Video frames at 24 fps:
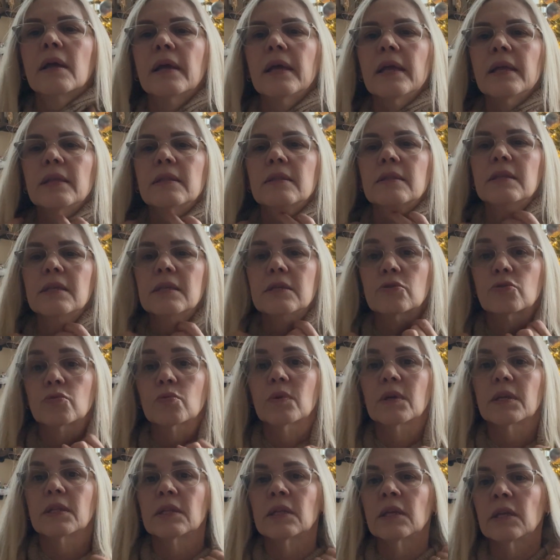and this
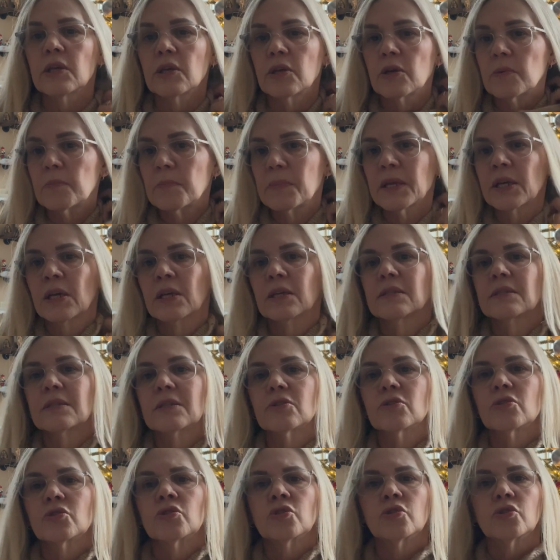one here because
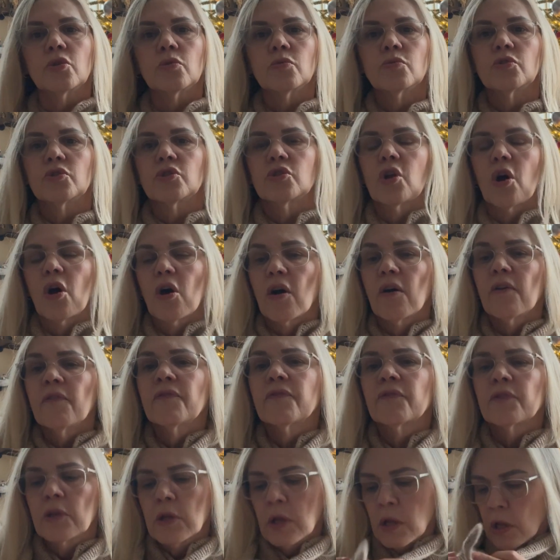it's so
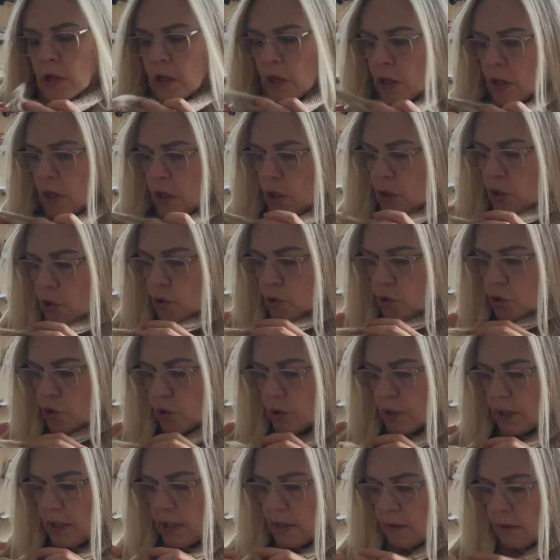soft,
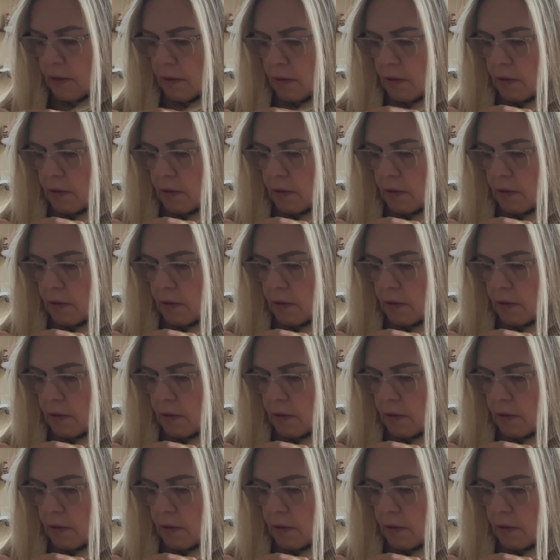usually